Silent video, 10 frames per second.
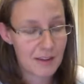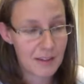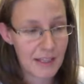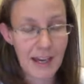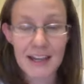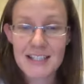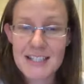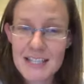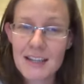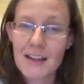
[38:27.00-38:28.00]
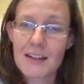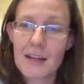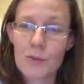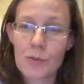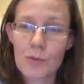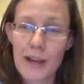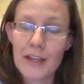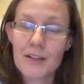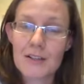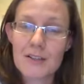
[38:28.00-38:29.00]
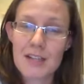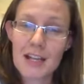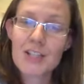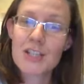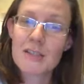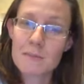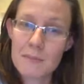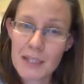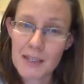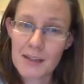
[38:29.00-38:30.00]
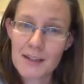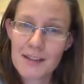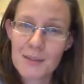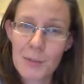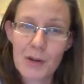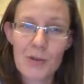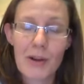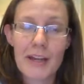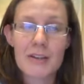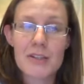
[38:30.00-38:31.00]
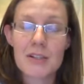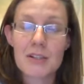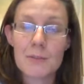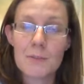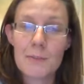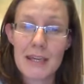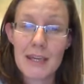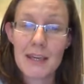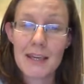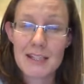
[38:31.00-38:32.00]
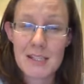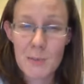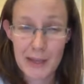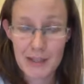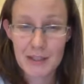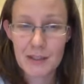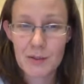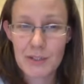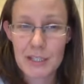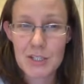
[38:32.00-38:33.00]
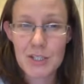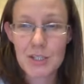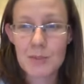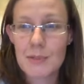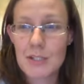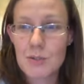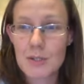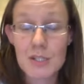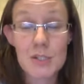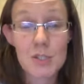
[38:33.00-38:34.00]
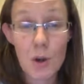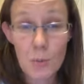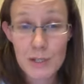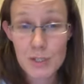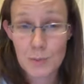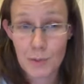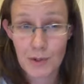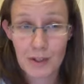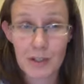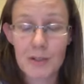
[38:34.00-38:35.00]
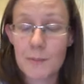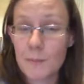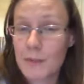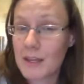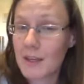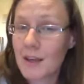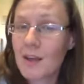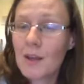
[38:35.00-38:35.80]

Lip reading: the idea that writers, not just me, but writers could be expanding their reach, could be doing so much more, could be